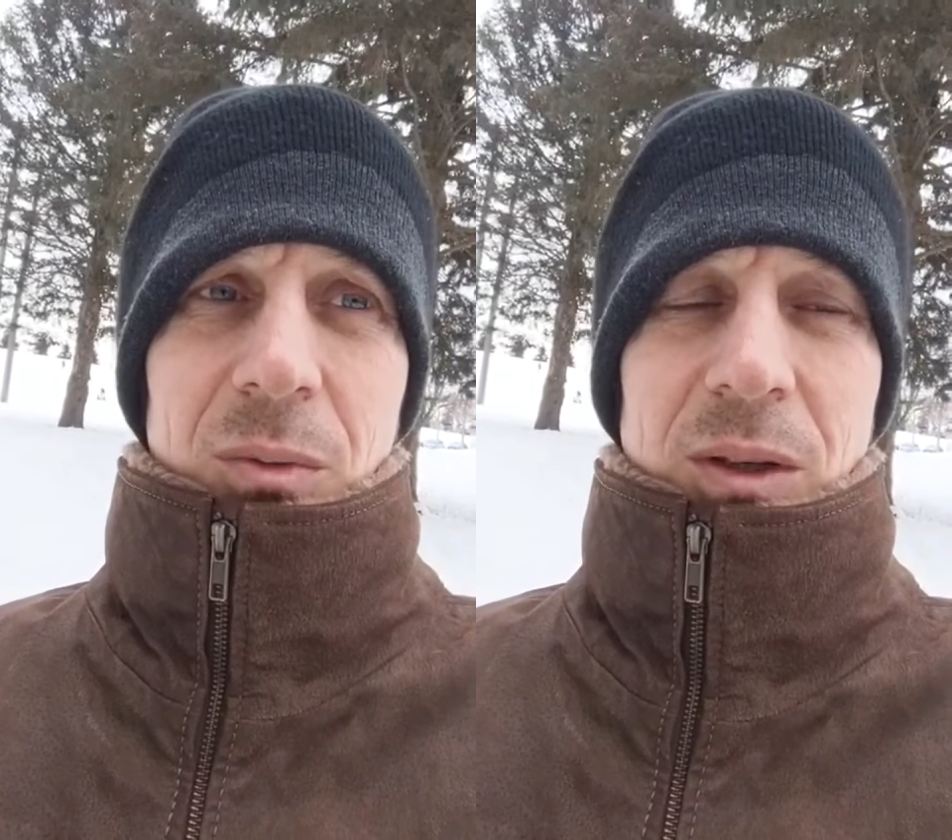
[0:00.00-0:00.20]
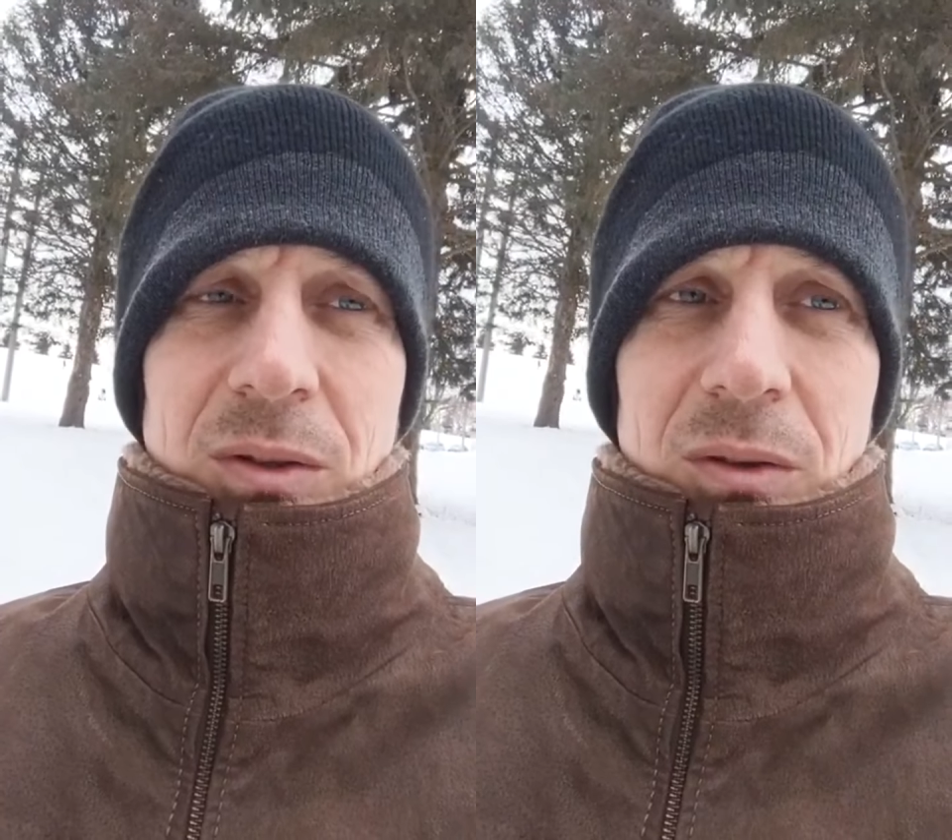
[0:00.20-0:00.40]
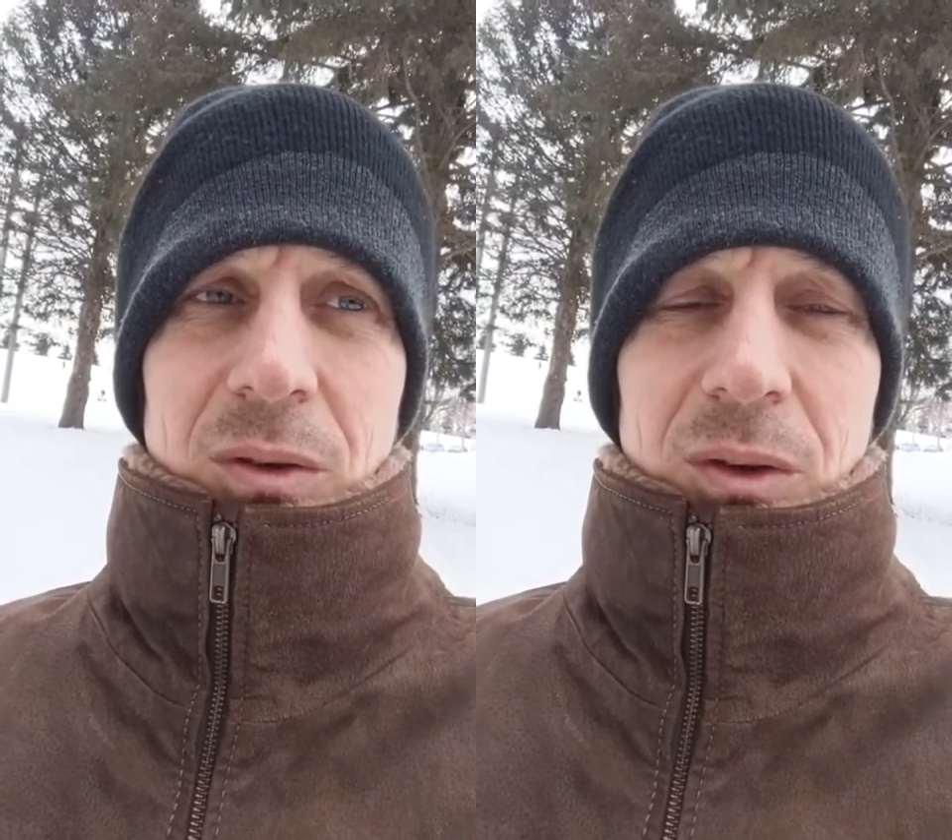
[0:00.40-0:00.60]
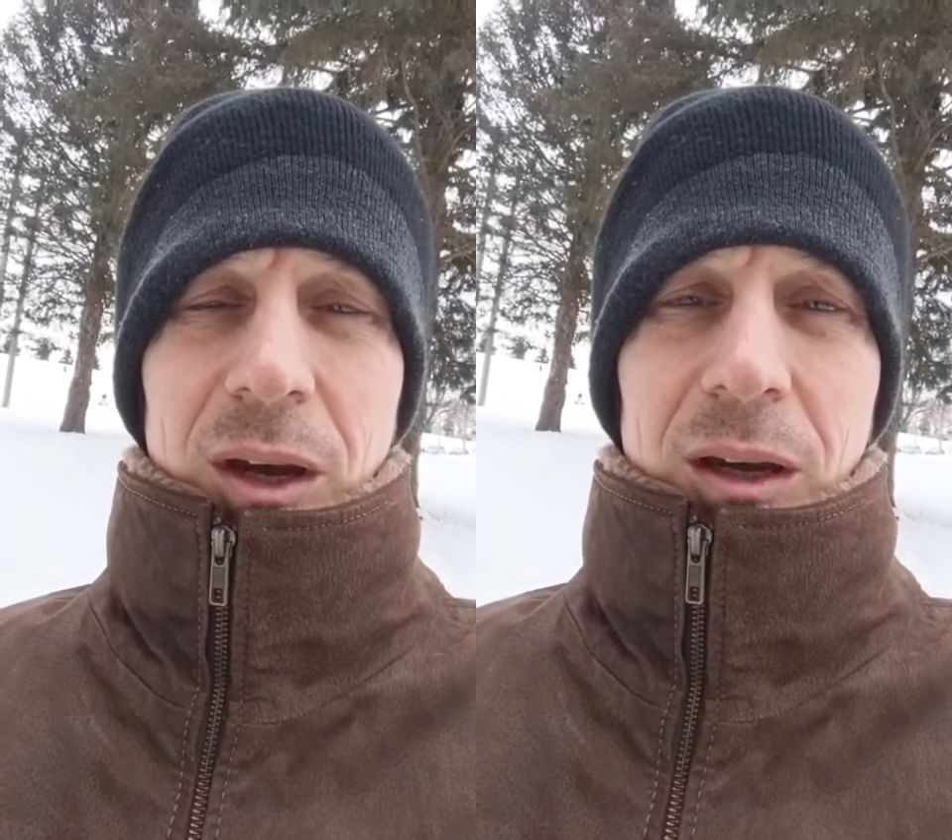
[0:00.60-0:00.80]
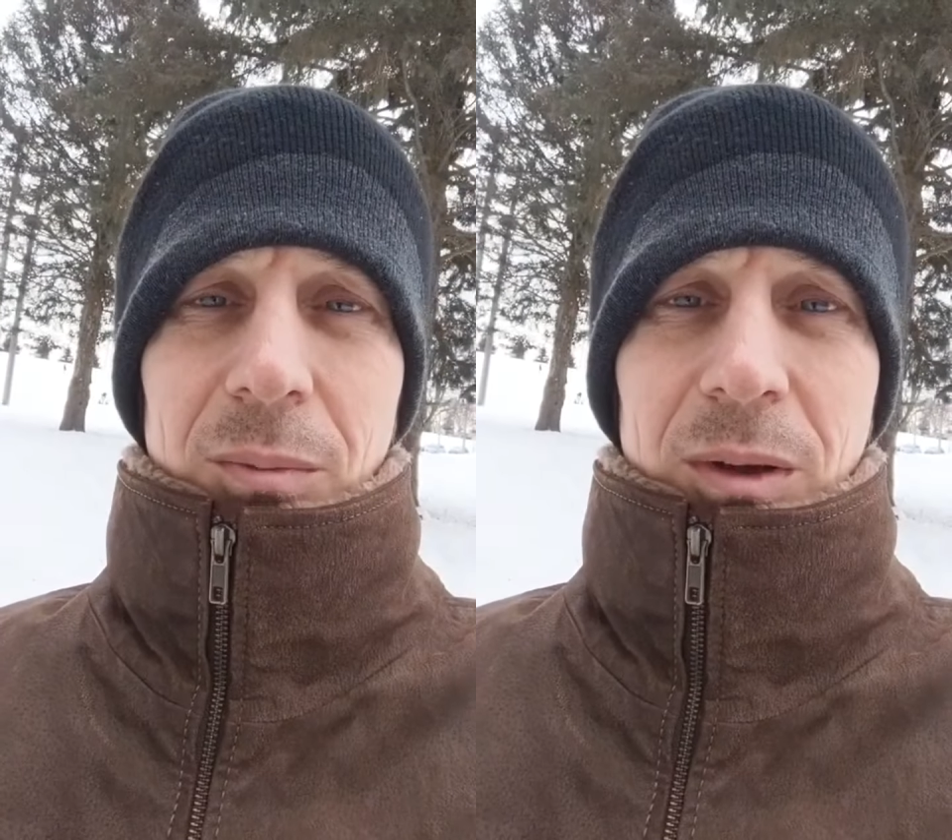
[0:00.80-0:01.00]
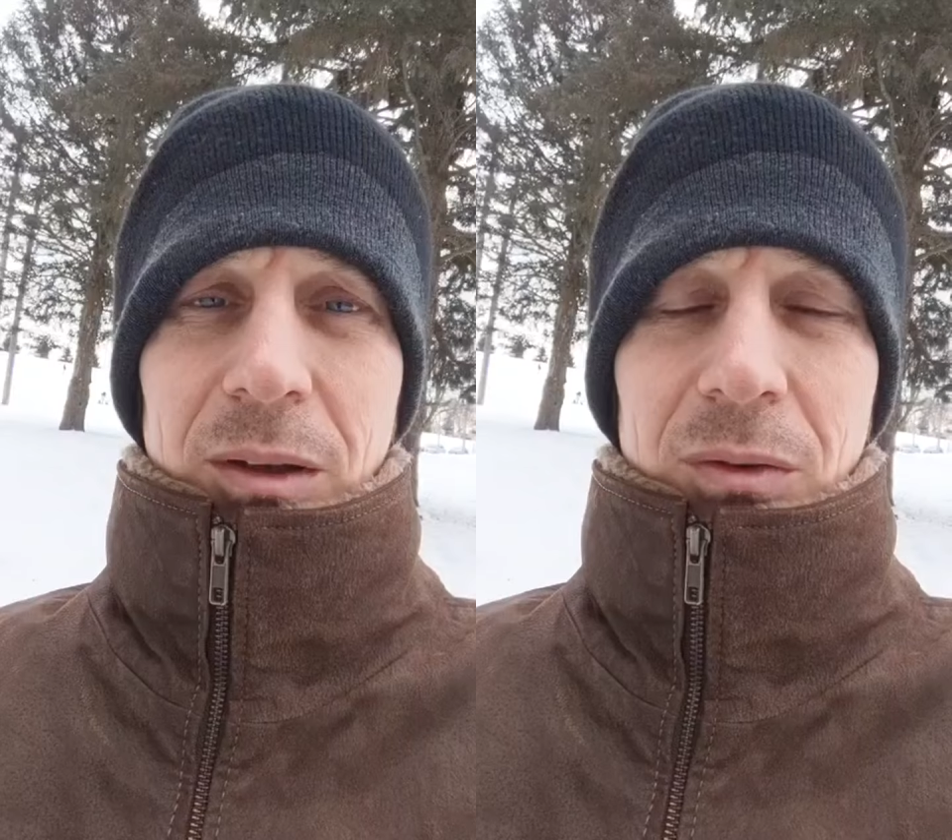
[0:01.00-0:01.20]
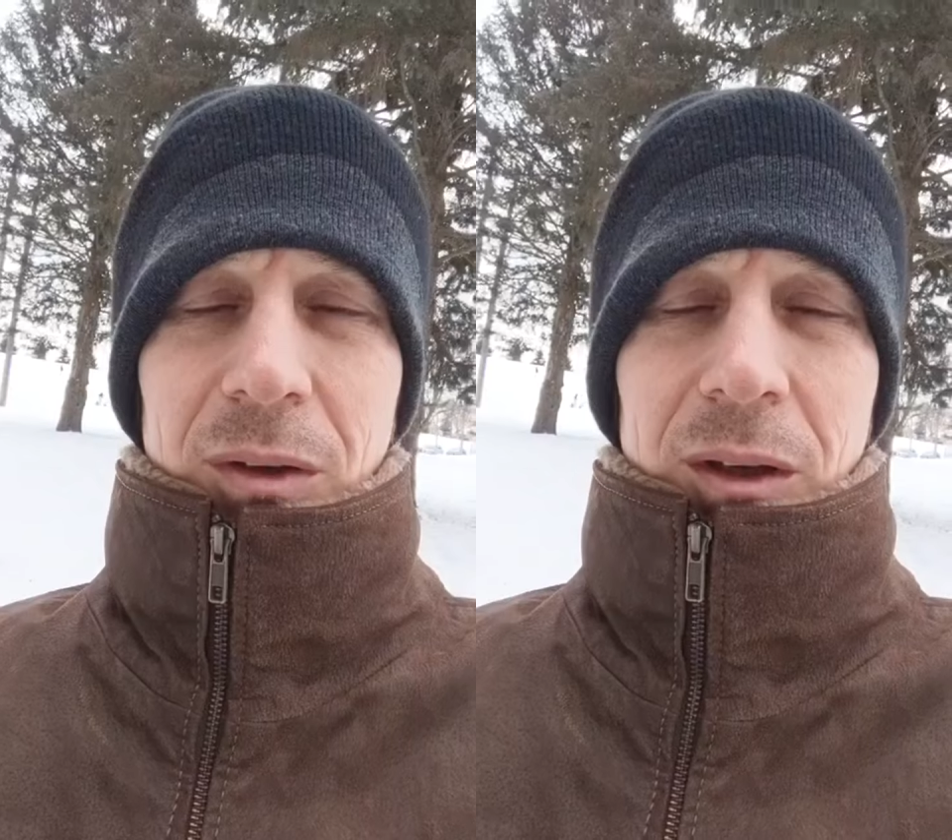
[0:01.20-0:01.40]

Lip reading: the rest of the UK, I believe.